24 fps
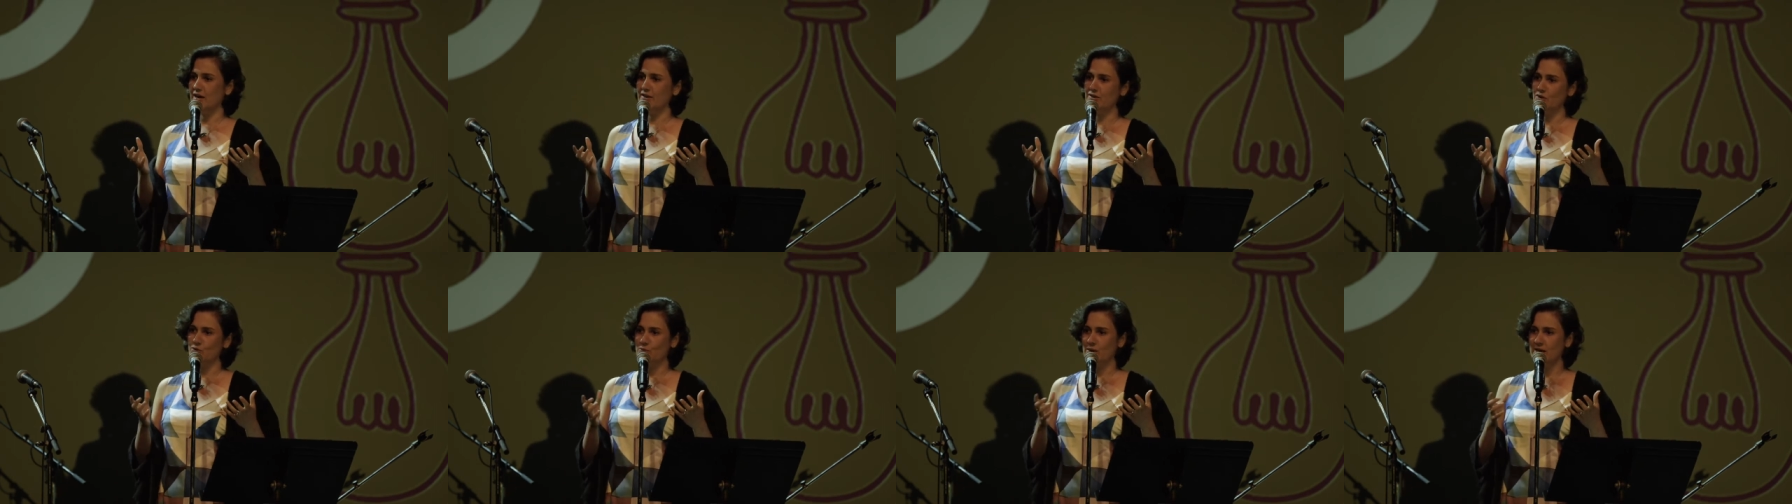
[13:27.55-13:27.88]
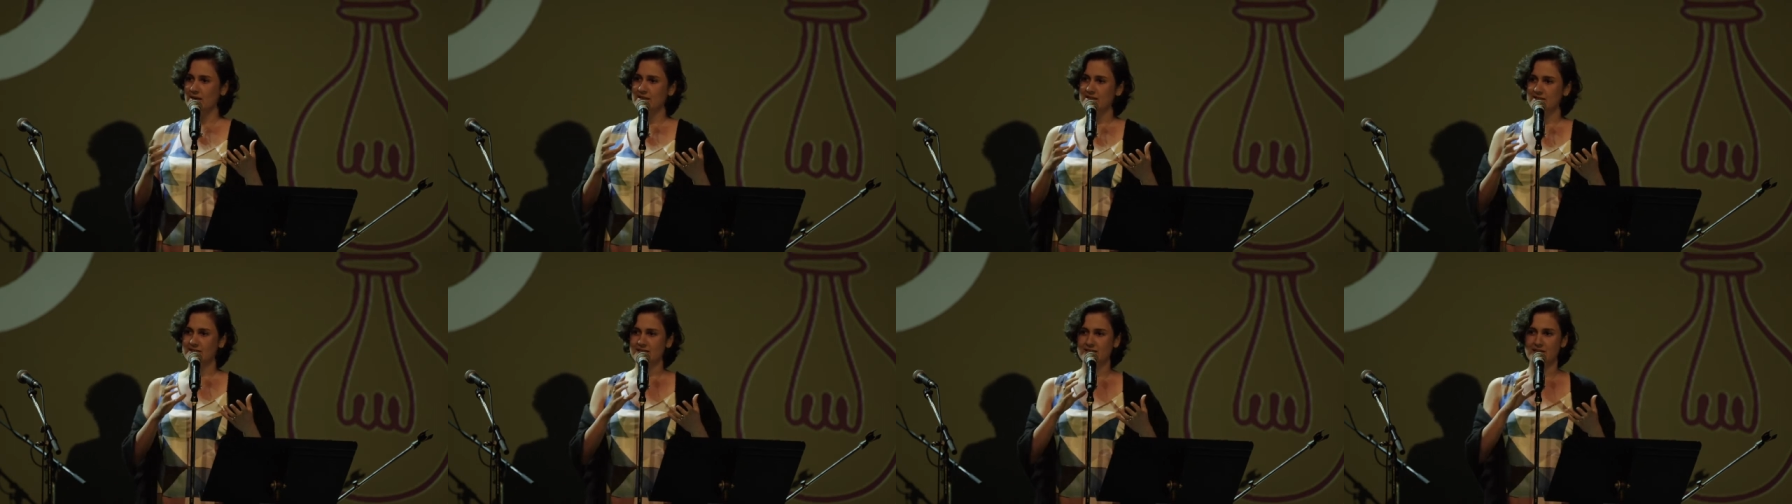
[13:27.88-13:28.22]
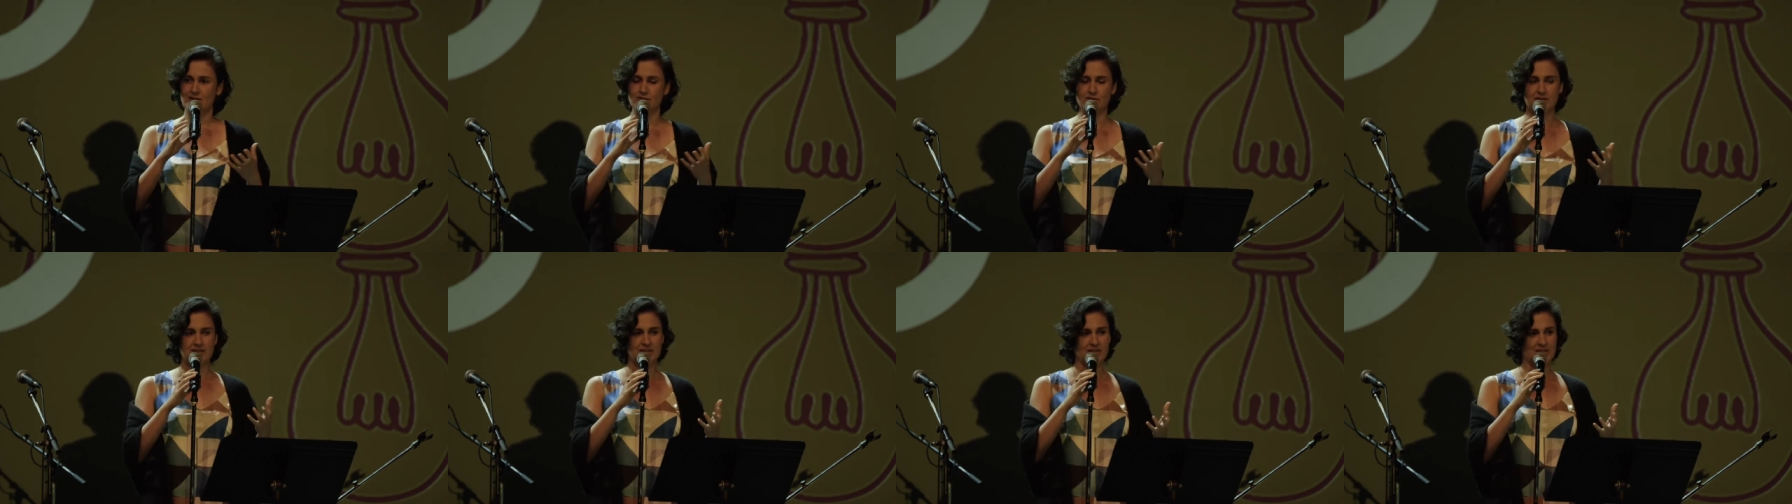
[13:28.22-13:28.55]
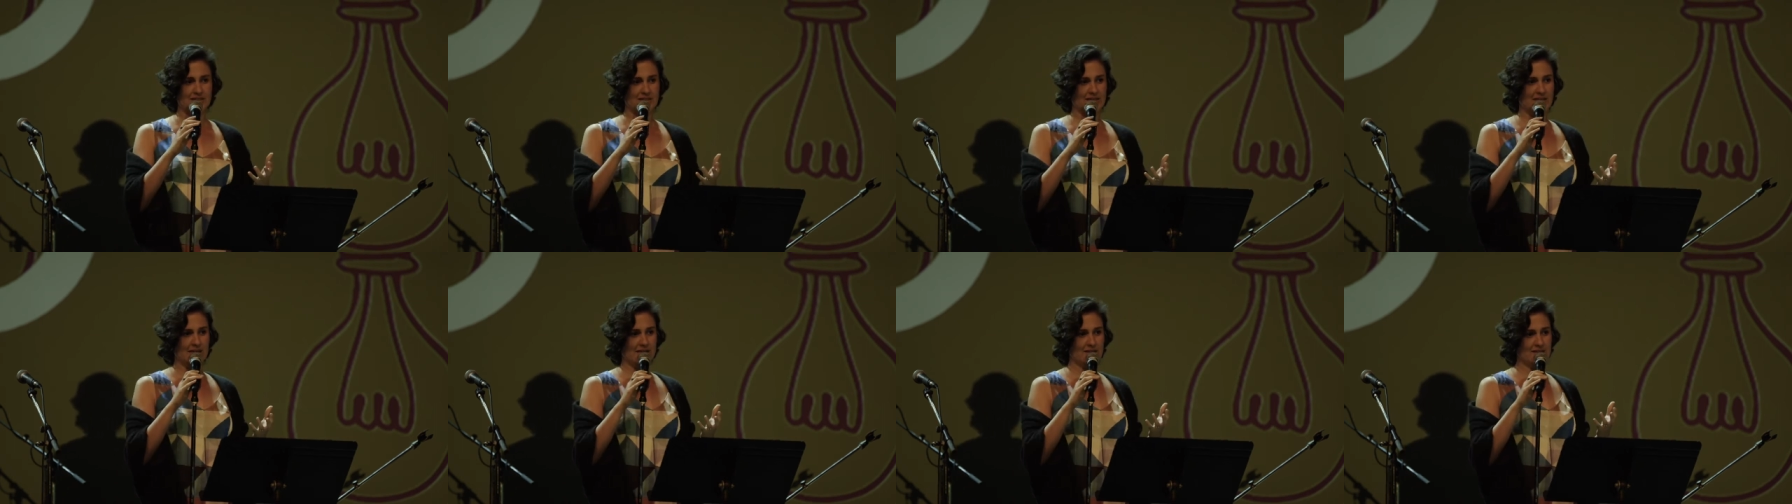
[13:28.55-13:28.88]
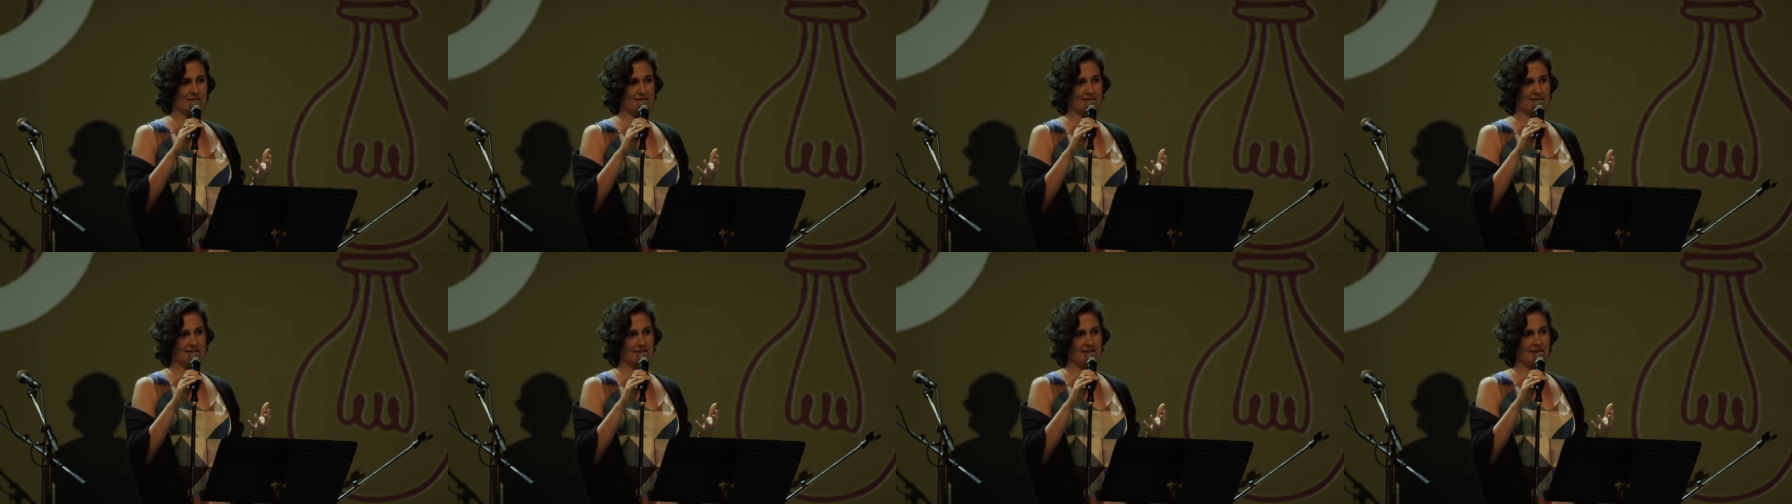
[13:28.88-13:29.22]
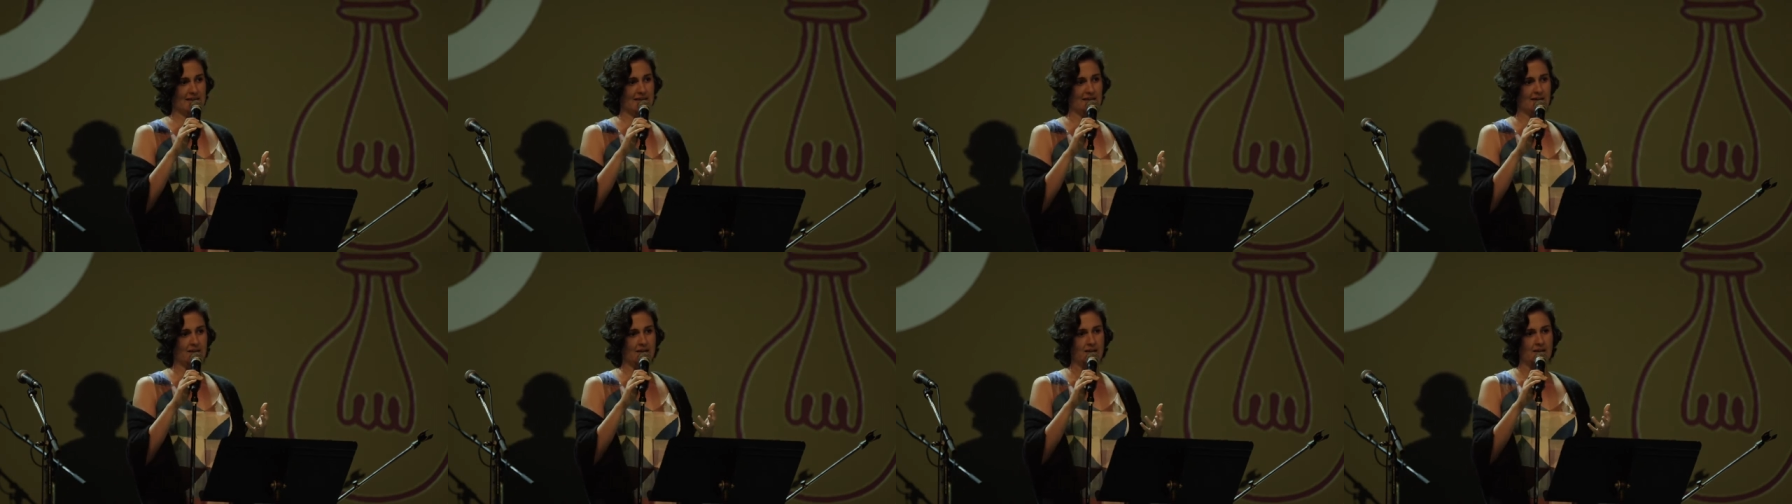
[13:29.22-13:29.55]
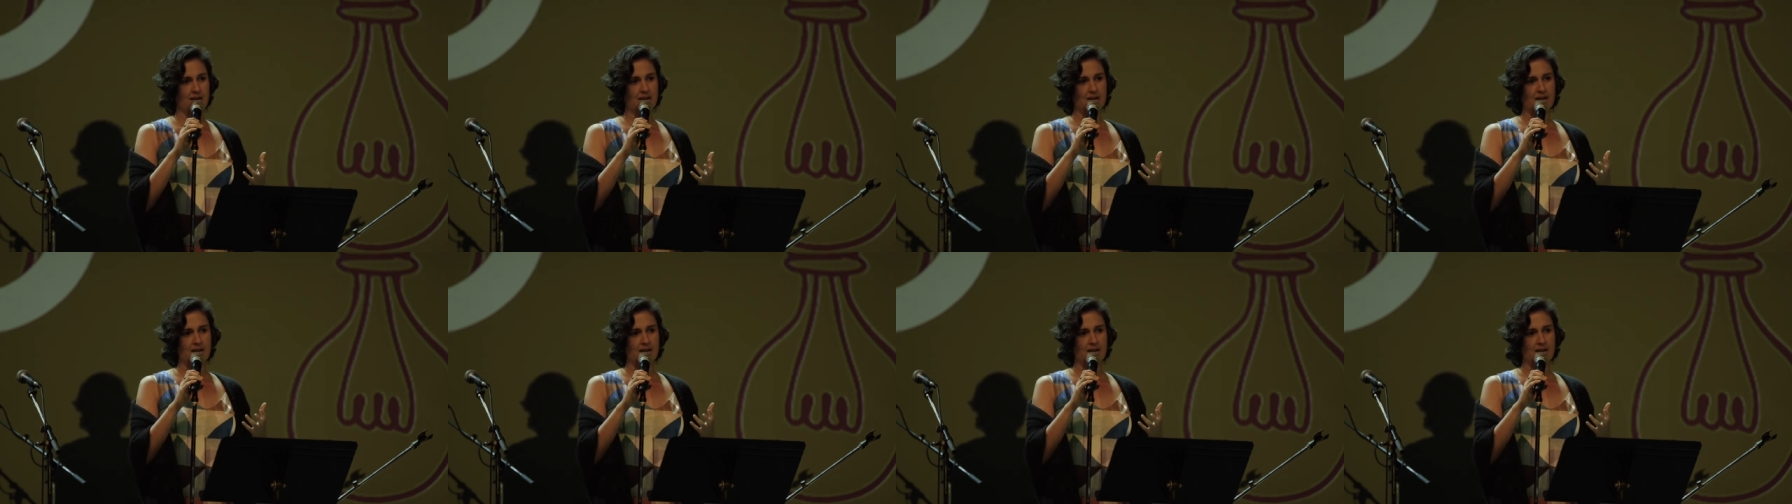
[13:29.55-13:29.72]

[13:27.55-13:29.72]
otherwise serious scene,